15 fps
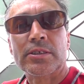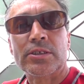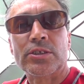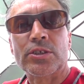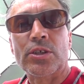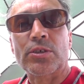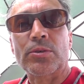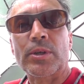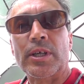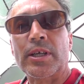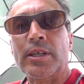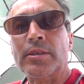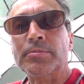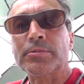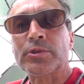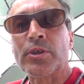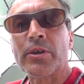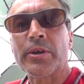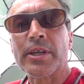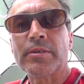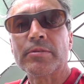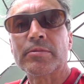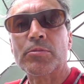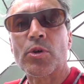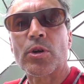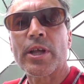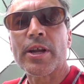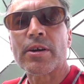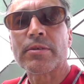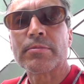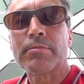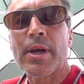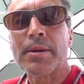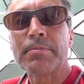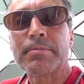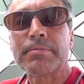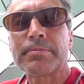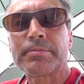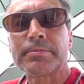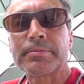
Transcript: So, uh, so anyway, more later. Bye.